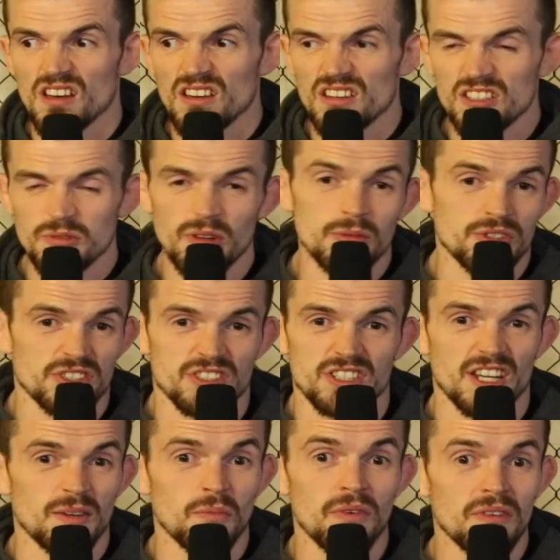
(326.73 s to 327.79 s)
It's pretty much the
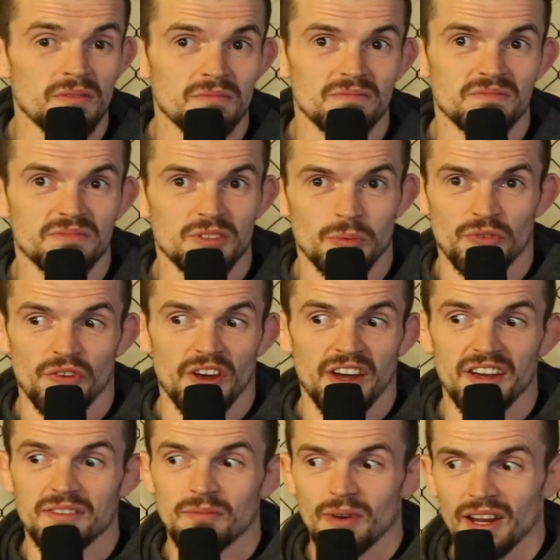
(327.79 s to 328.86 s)
same, to be
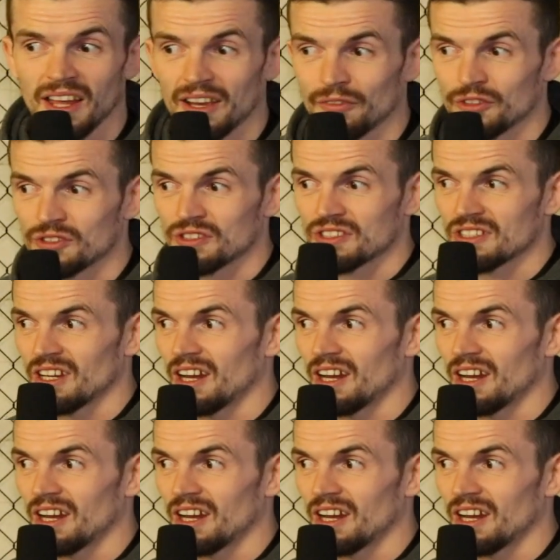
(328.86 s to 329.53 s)
fair. My life is